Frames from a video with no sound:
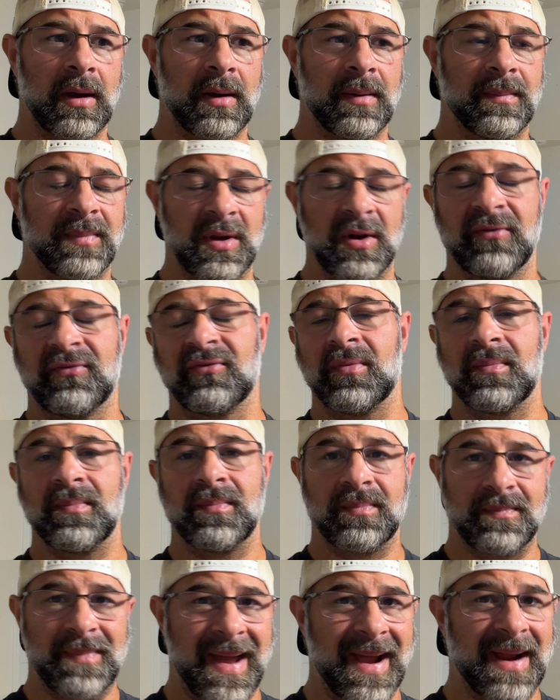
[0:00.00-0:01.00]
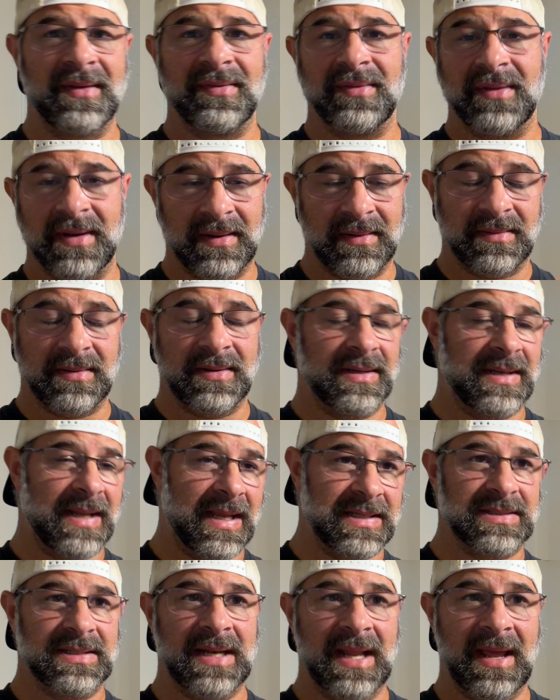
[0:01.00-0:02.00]
You know, from back in the
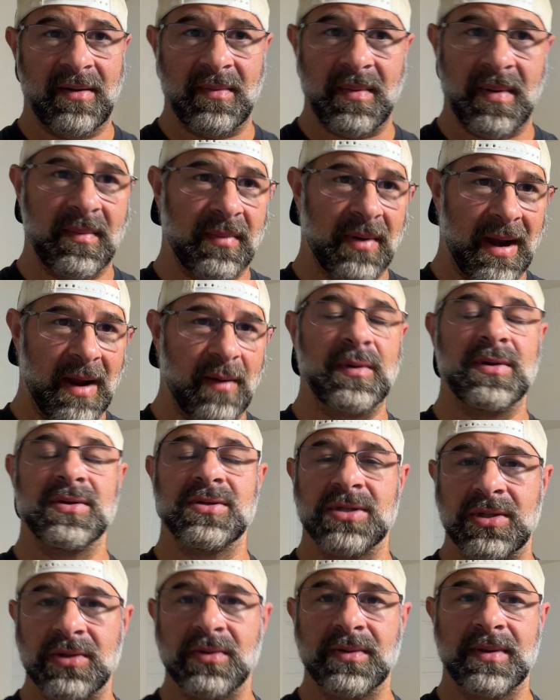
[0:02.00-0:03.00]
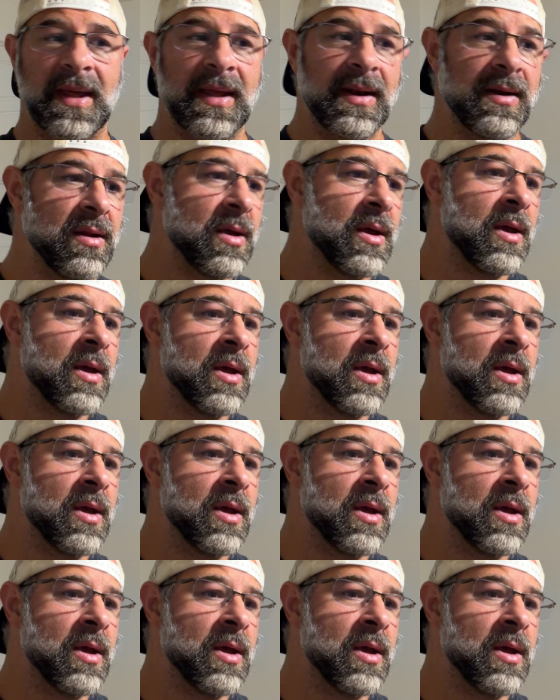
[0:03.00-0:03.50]
days of May, I remember how we used to do it then.